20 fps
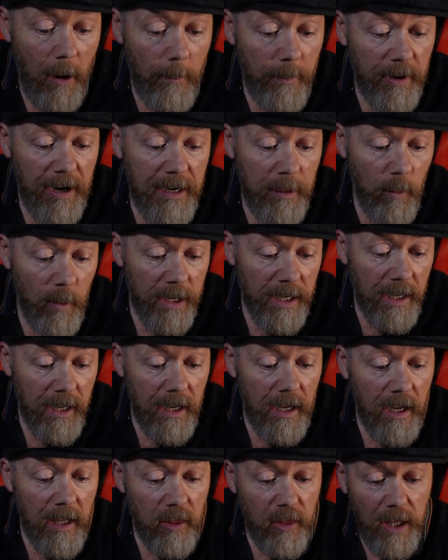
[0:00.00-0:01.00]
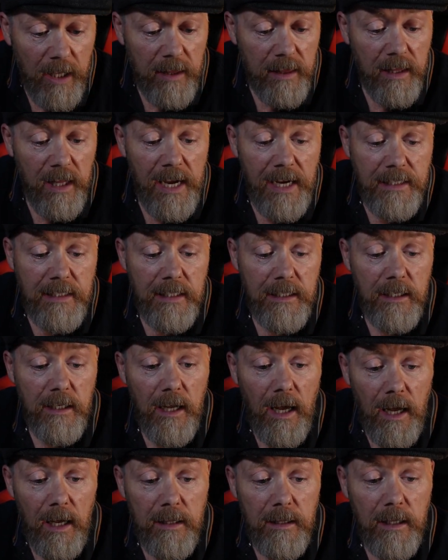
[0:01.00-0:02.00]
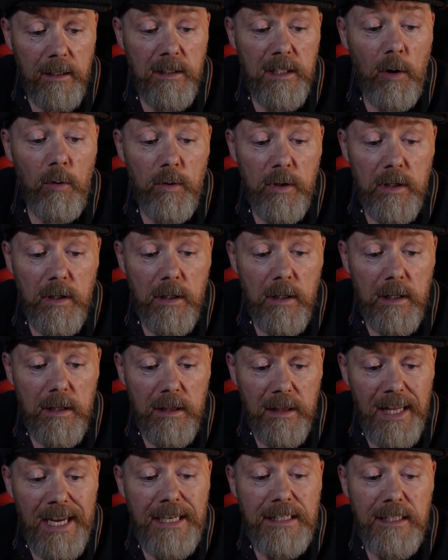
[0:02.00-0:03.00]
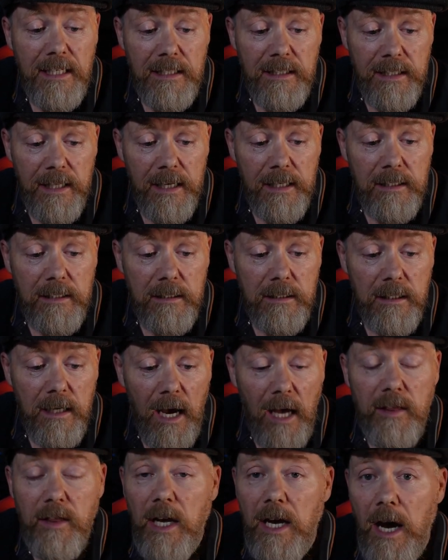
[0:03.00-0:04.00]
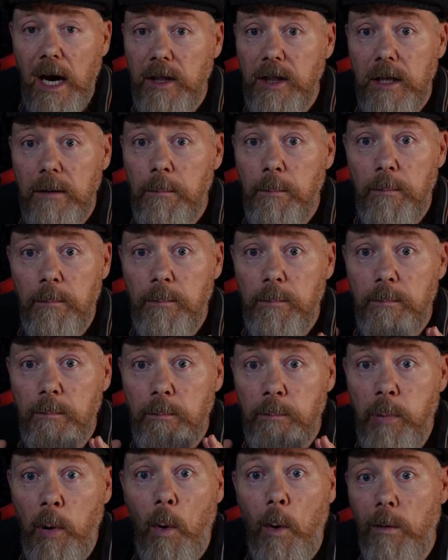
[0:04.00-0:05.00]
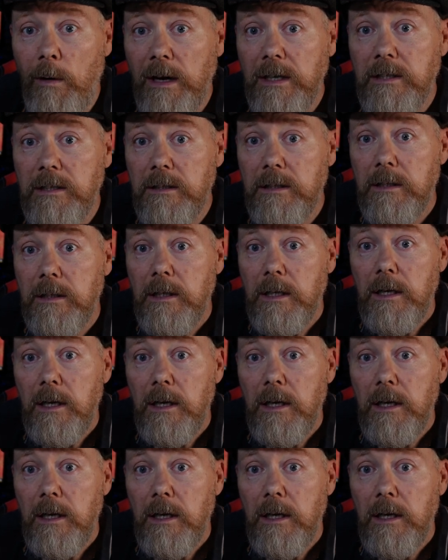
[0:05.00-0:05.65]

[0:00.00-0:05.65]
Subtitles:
But anyway, they did this, and they are the poorest